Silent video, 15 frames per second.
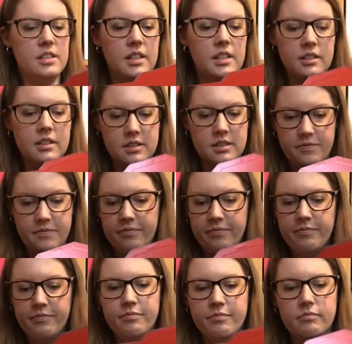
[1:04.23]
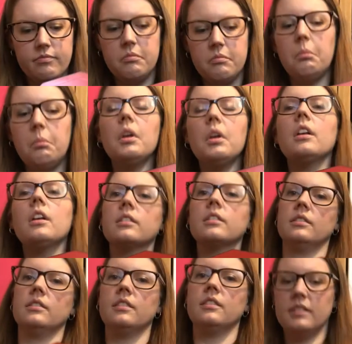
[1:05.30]
see it.
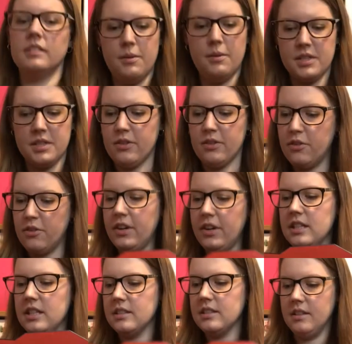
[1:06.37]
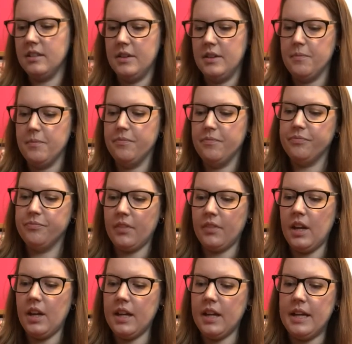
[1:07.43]
Hit myself in the face.
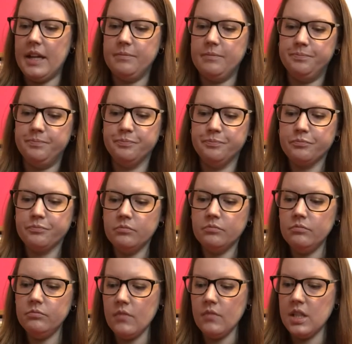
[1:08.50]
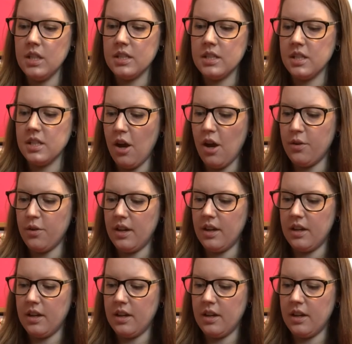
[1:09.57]
Okay, so